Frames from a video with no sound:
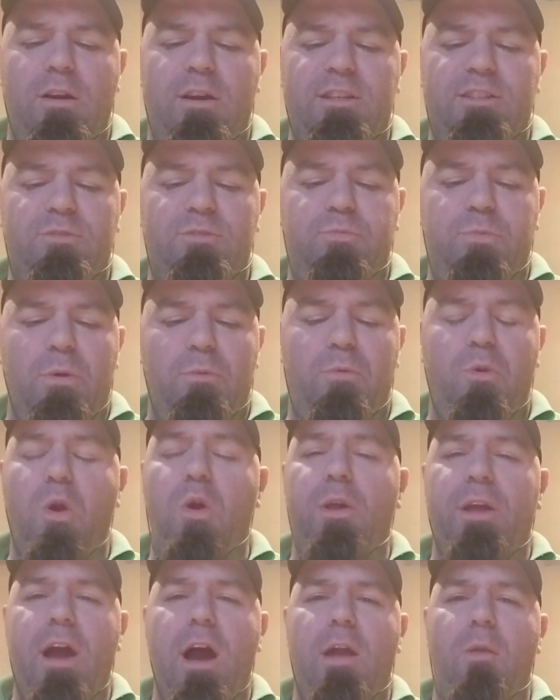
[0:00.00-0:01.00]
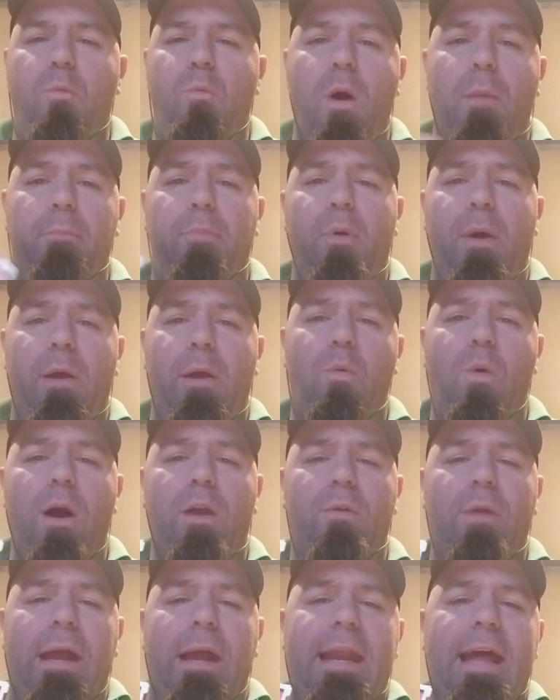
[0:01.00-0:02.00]
because we're only on
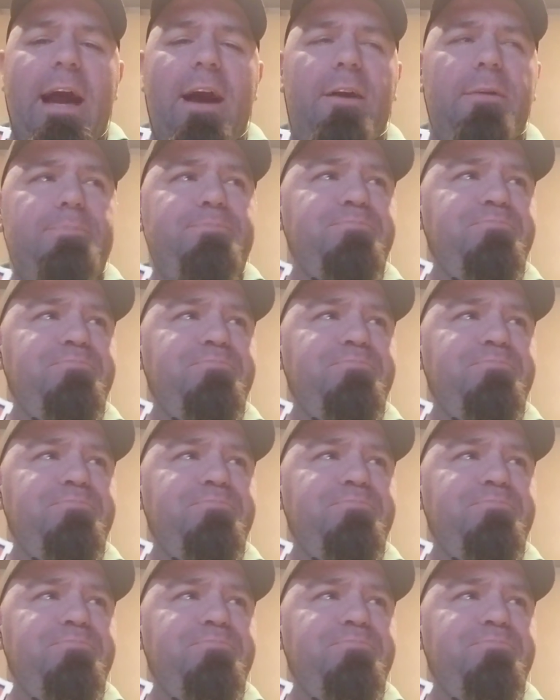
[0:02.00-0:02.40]
1.1 right now.